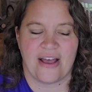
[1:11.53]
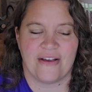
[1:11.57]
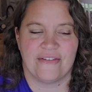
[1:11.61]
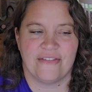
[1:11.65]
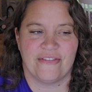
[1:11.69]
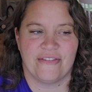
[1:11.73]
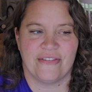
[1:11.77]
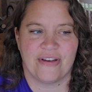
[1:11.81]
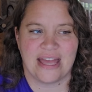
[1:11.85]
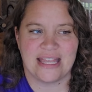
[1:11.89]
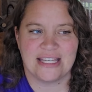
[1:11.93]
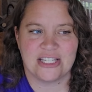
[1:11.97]

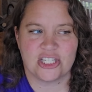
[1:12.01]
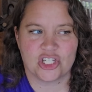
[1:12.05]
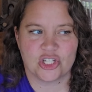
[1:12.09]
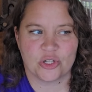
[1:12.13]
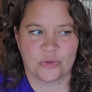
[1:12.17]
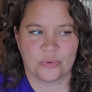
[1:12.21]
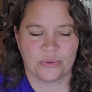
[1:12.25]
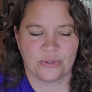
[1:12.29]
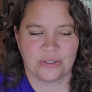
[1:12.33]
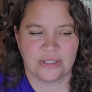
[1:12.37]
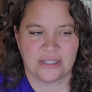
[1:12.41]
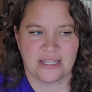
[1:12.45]

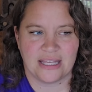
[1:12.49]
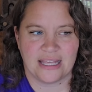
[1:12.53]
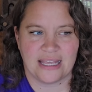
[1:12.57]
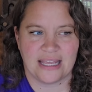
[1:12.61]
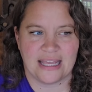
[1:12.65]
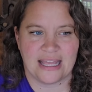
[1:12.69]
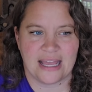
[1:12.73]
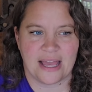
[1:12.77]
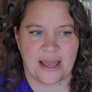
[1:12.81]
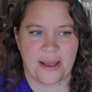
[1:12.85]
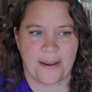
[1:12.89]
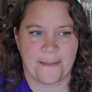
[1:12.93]

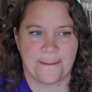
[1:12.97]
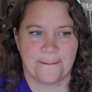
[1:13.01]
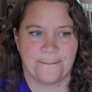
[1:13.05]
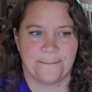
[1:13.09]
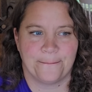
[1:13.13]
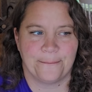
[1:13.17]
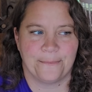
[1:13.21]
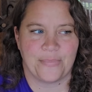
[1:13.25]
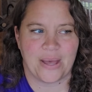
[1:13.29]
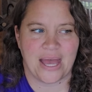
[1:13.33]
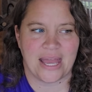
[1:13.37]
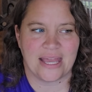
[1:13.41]
eventually
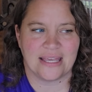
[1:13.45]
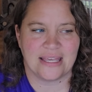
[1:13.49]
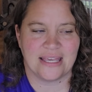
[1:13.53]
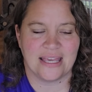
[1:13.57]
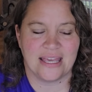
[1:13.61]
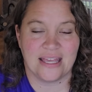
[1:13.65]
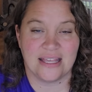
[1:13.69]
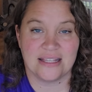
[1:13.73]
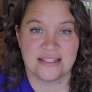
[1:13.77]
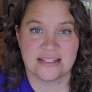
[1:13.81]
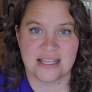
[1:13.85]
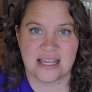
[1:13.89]
my
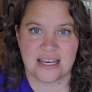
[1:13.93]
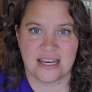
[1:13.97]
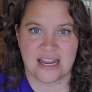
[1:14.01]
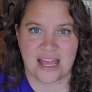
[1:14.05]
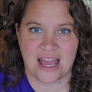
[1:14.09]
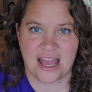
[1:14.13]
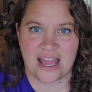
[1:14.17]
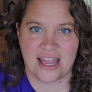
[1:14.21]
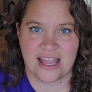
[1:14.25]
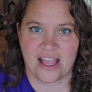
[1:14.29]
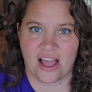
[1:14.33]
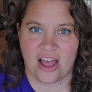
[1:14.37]
kids
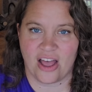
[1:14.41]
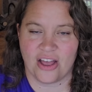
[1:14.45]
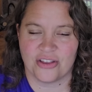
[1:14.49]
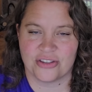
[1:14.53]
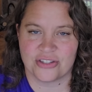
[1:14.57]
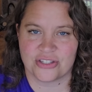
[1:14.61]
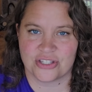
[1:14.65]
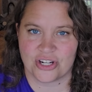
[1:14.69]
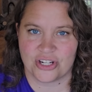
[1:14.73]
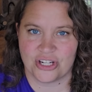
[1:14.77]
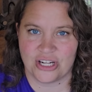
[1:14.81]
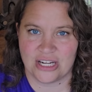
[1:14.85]
and I
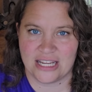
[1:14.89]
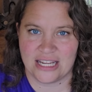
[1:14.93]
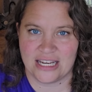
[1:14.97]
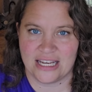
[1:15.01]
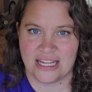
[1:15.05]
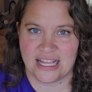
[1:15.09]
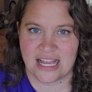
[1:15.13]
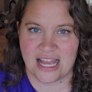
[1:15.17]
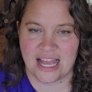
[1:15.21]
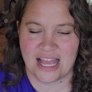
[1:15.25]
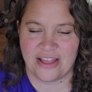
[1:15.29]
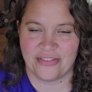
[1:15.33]
all started
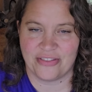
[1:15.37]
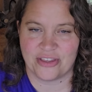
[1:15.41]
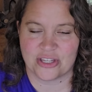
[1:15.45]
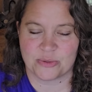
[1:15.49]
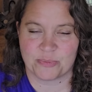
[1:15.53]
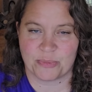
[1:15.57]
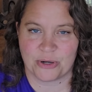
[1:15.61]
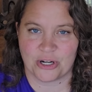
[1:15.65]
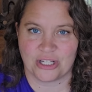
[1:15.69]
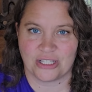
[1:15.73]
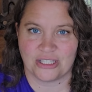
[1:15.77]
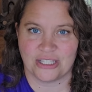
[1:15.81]
getting on
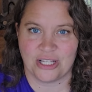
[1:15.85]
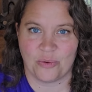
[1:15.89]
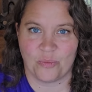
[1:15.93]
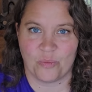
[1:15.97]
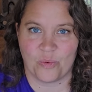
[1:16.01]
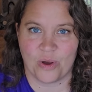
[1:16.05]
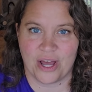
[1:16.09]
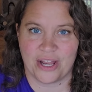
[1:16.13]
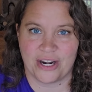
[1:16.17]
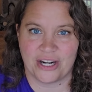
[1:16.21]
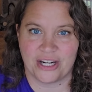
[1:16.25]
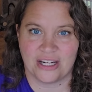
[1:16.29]
the
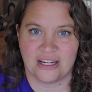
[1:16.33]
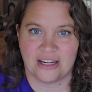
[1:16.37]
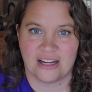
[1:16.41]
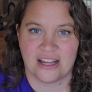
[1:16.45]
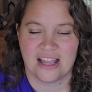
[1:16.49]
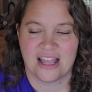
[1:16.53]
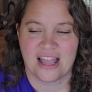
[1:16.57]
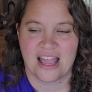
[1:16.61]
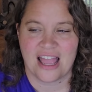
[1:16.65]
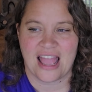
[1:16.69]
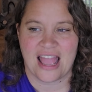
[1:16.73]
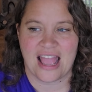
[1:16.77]
sparkling water.